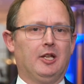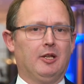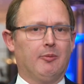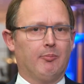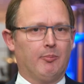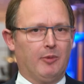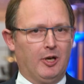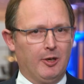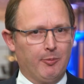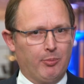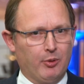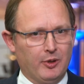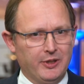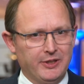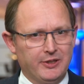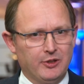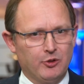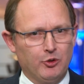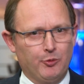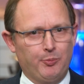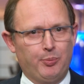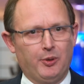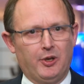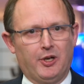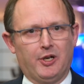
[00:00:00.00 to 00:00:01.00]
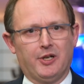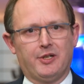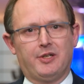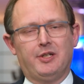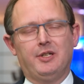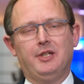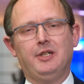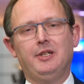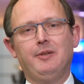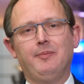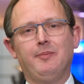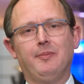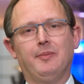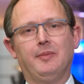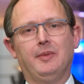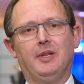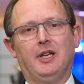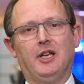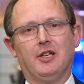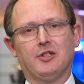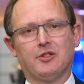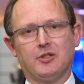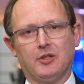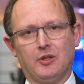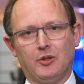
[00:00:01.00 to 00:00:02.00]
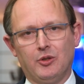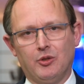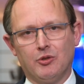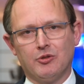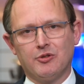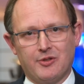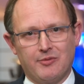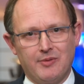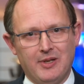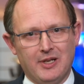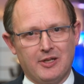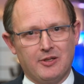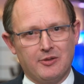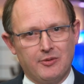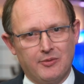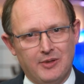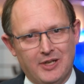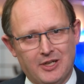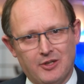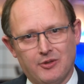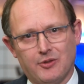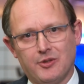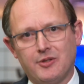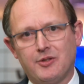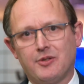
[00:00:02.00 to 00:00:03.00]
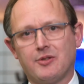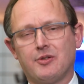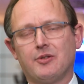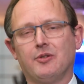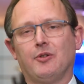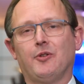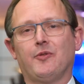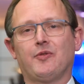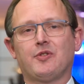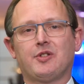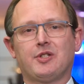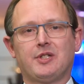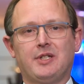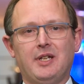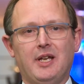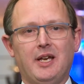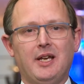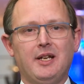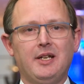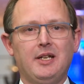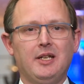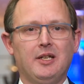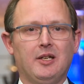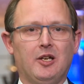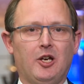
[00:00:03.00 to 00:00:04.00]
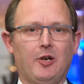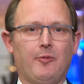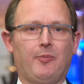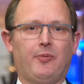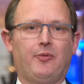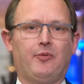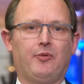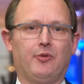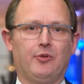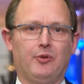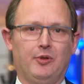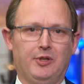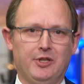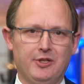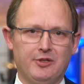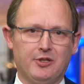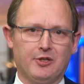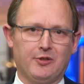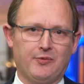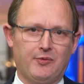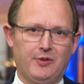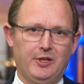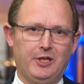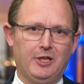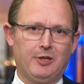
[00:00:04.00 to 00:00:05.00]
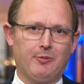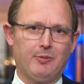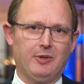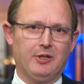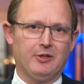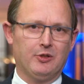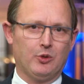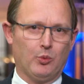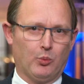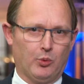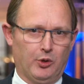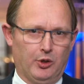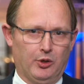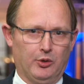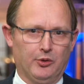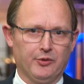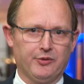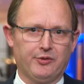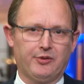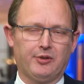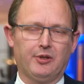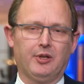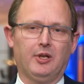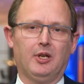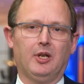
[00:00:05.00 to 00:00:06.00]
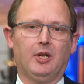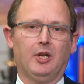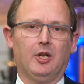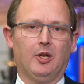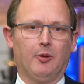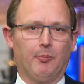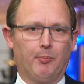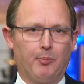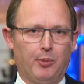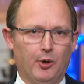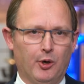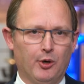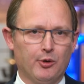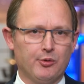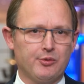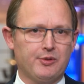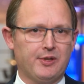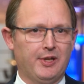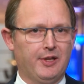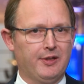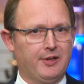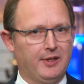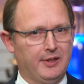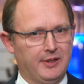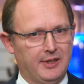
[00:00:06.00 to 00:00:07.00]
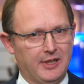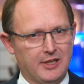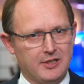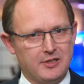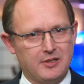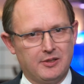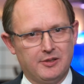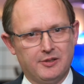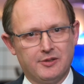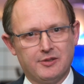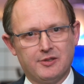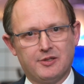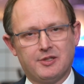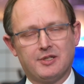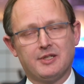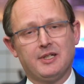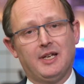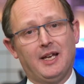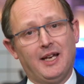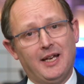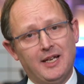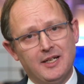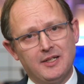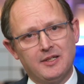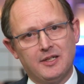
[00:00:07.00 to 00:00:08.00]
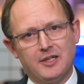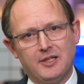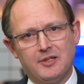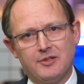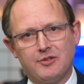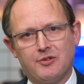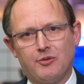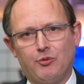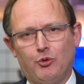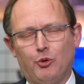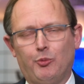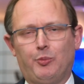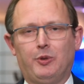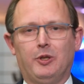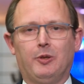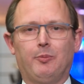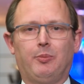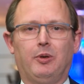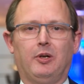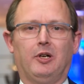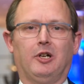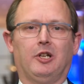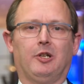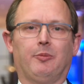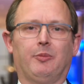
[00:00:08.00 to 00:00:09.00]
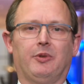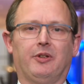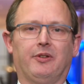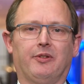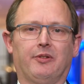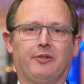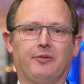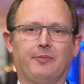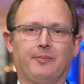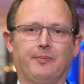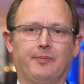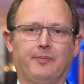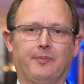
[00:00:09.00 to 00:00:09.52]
My political party has a long track record of standing up for religious freedom in the world, both in the Netherlands and in the European Parliament.